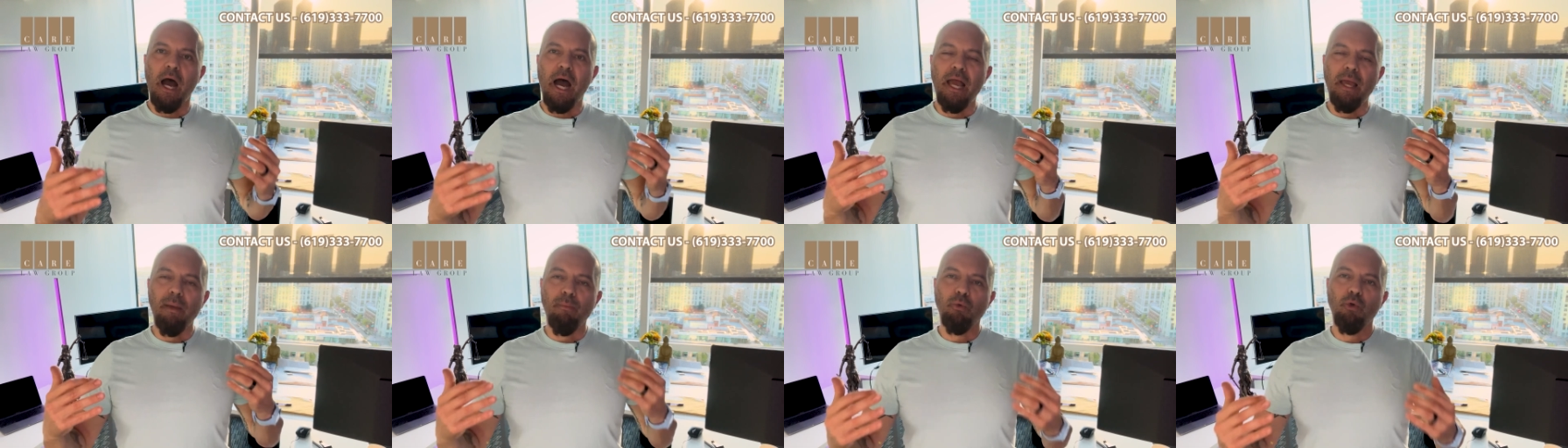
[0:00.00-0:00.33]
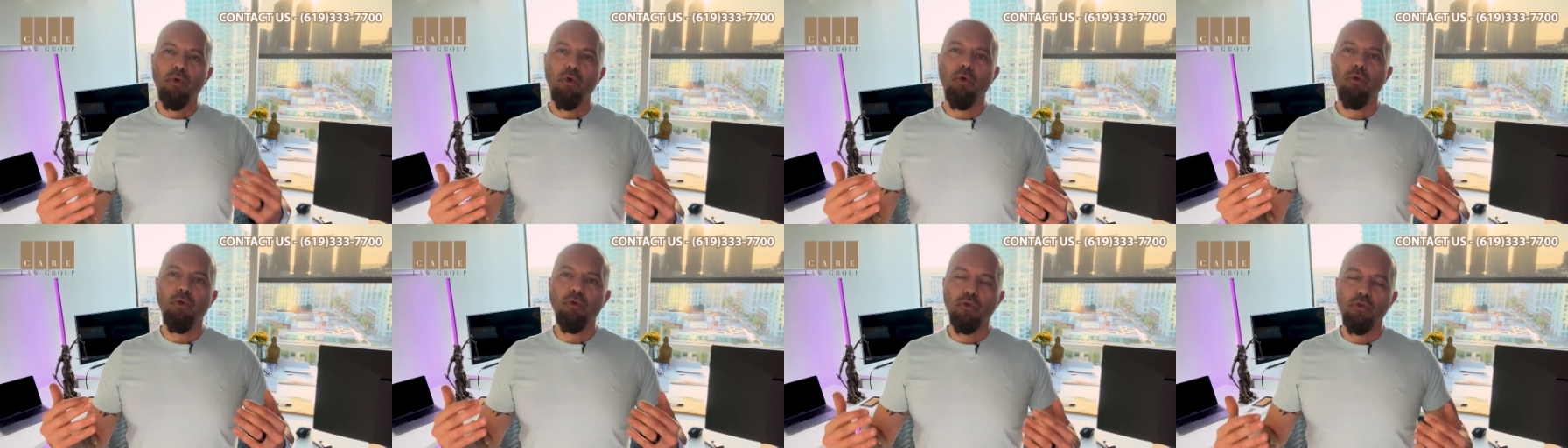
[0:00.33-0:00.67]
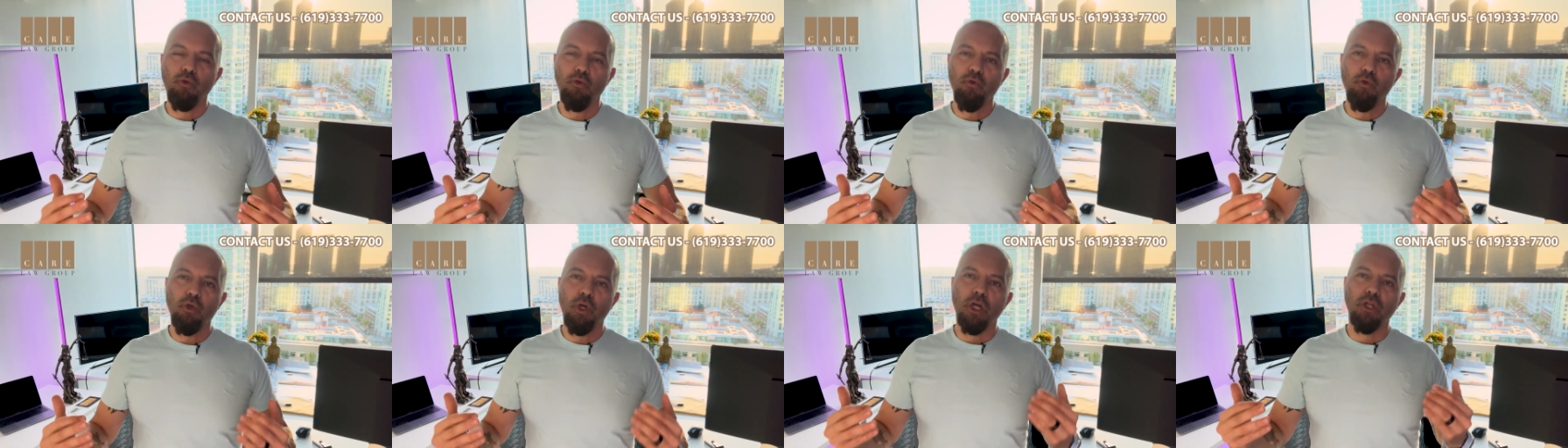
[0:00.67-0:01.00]
I am going
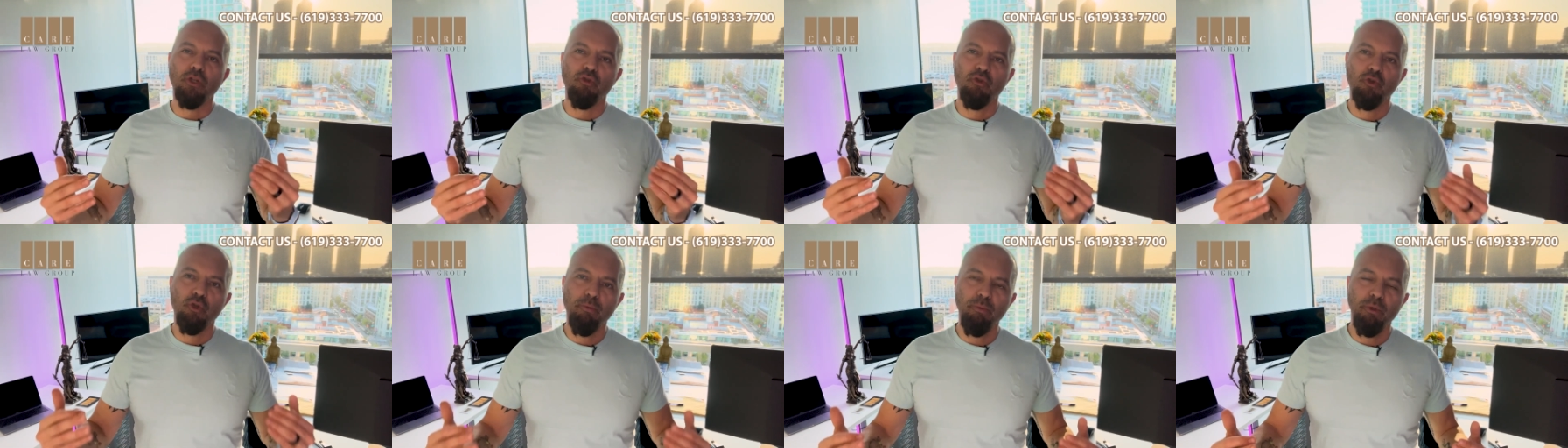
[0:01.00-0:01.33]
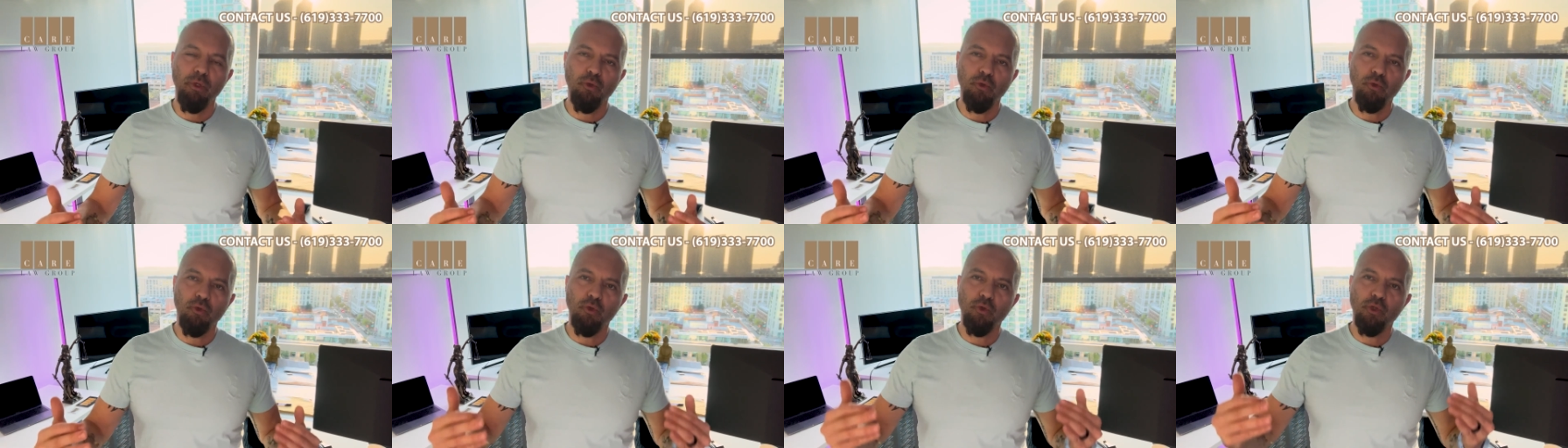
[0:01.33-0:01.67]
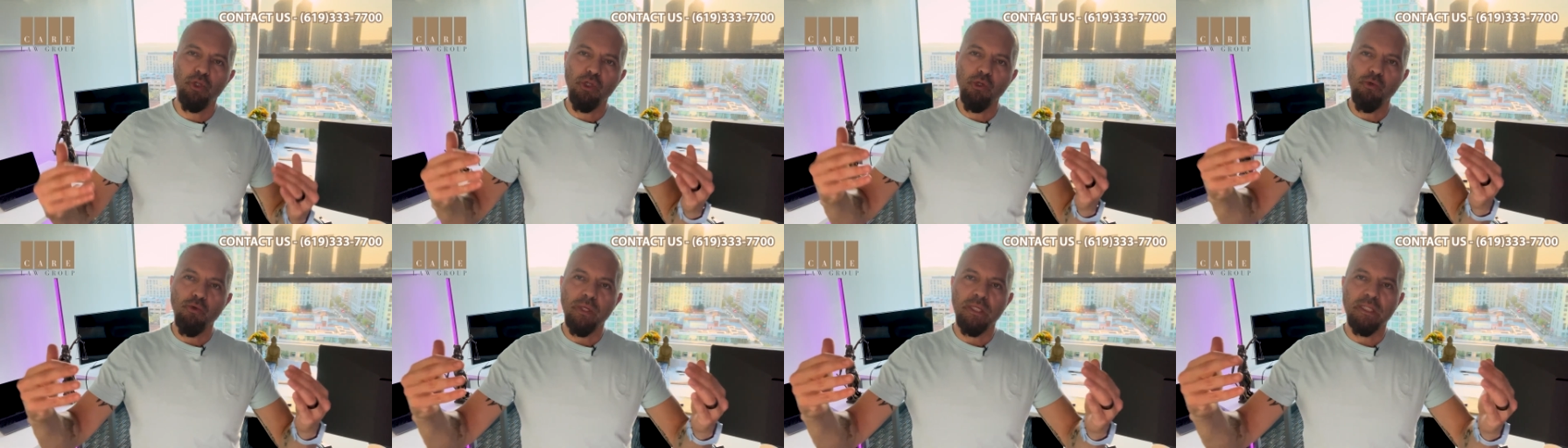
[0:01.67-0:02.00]
to contribute to
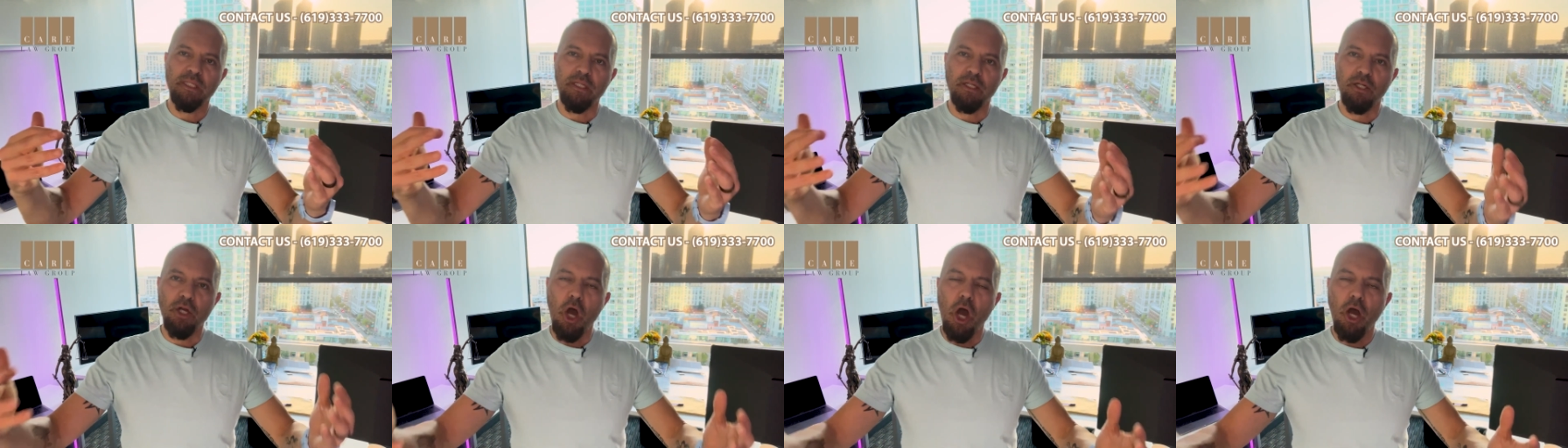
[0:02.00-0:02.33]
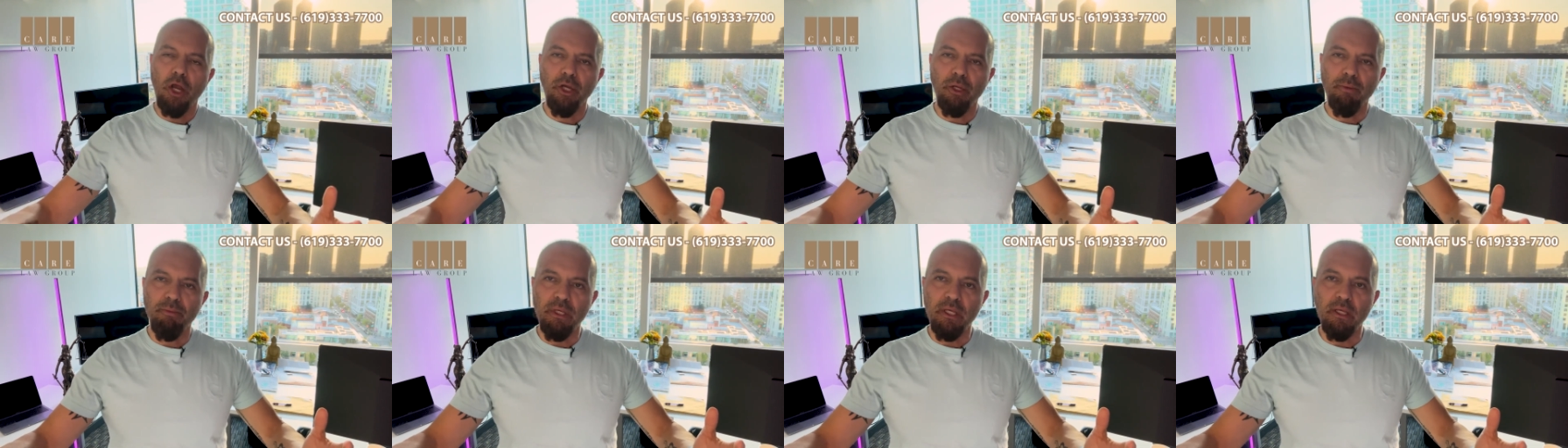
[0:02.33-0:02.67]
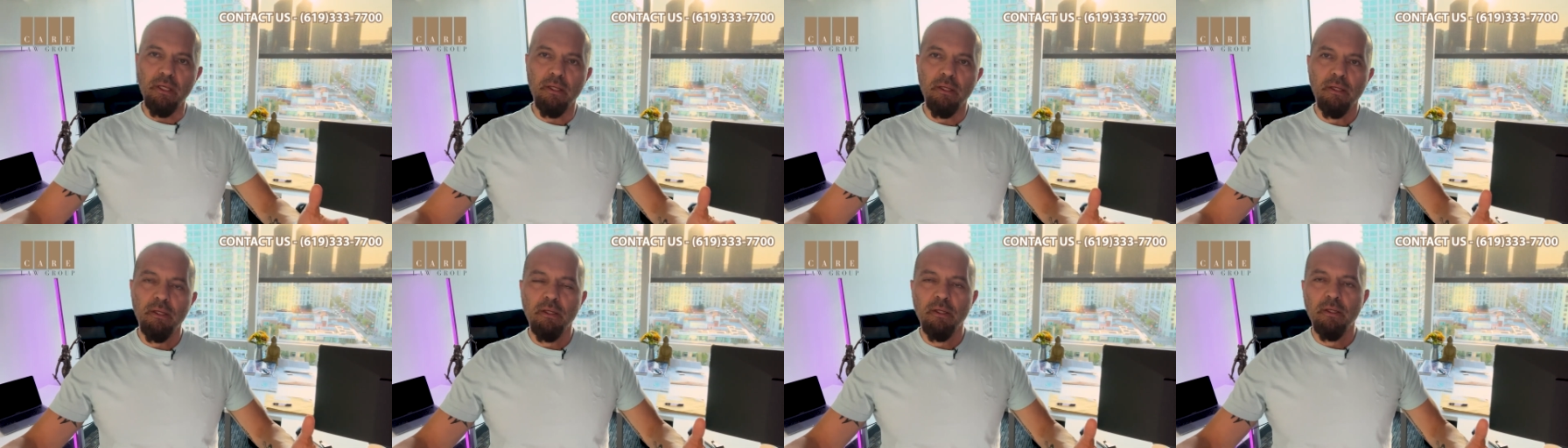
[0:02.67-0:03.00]
the US
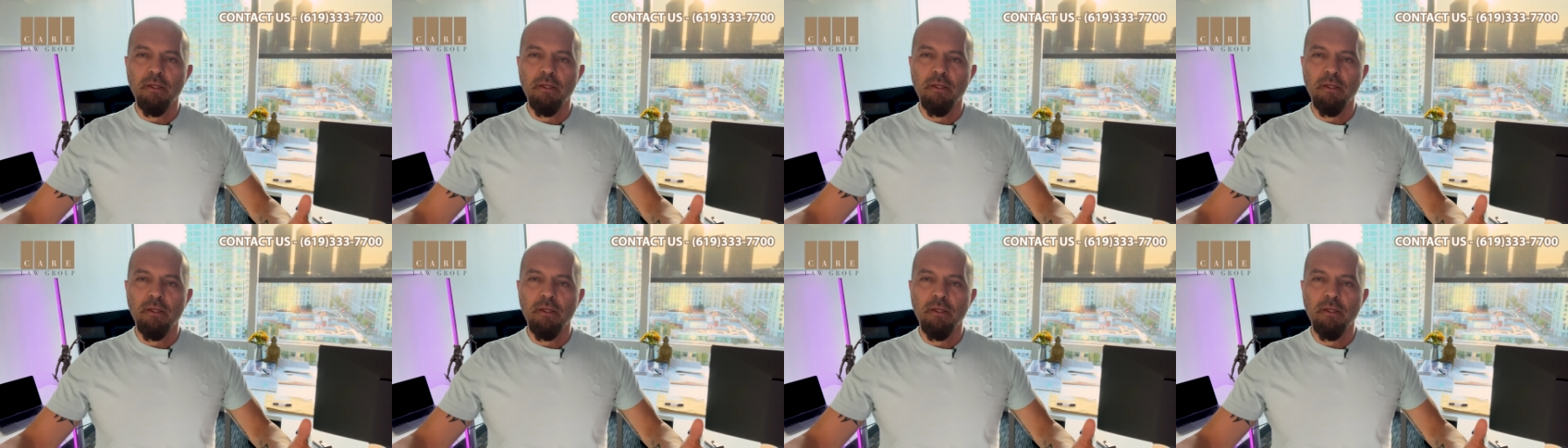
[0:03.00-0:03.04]
economy